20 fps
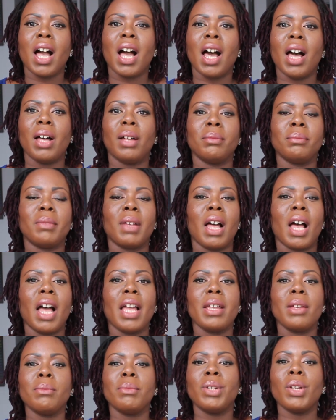
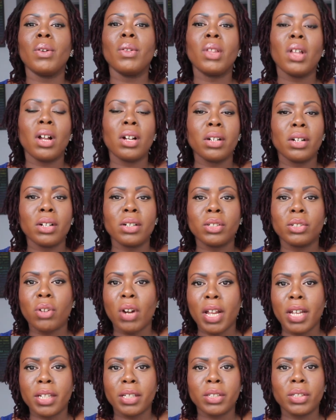I am no longer
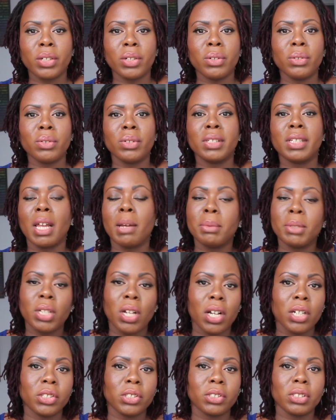trying to
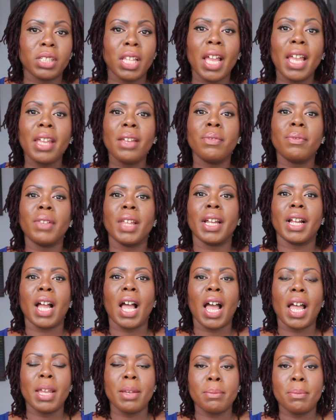sabotage your life.
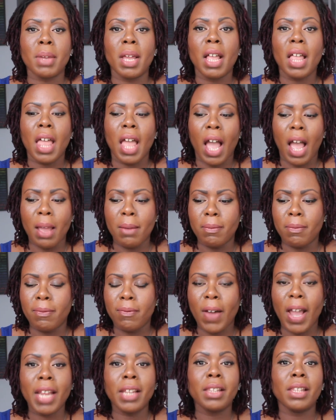Like I'm
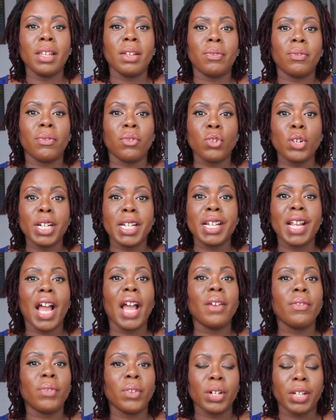finally free.
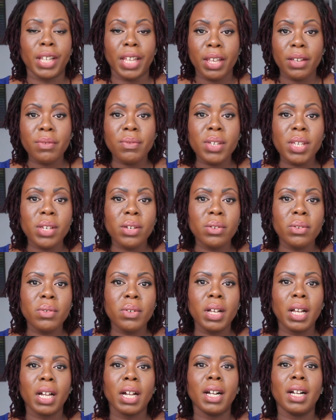I forgive
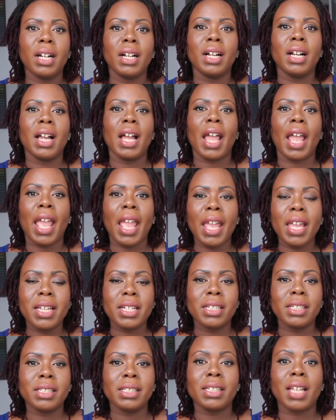you.
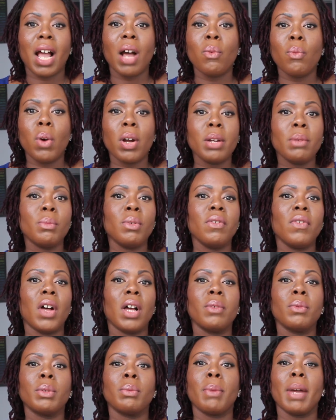And I want to move
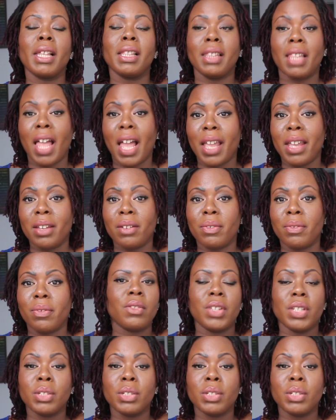on with my life.